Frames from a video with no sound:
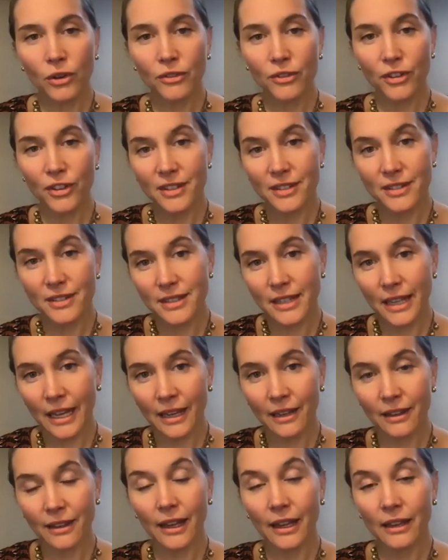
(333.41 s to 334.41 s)
for the
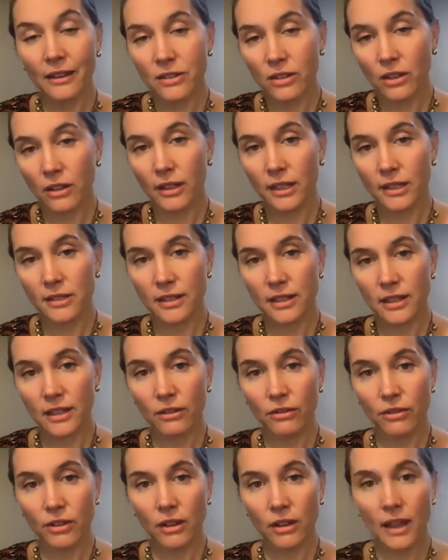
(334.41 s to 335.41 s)
state and Salt Lake City
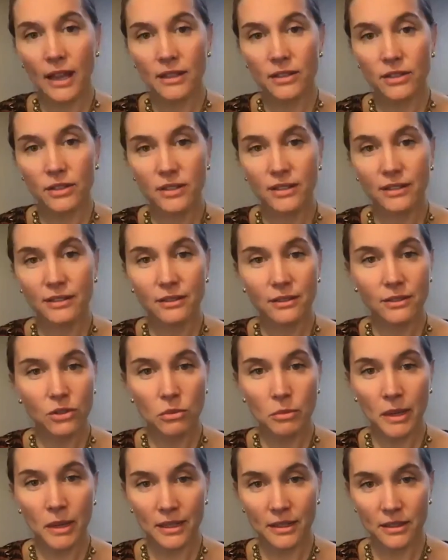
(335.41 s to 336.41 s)
over the last
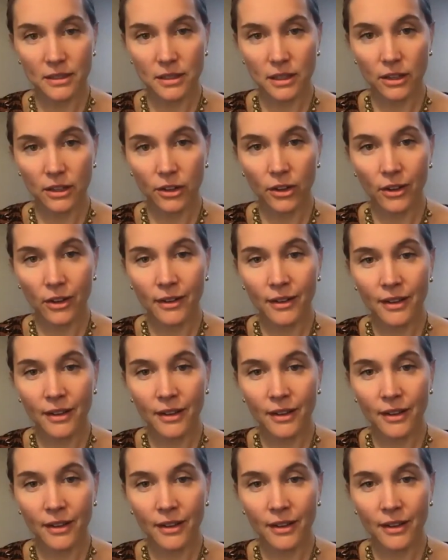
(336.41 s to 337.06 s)
tremendous year,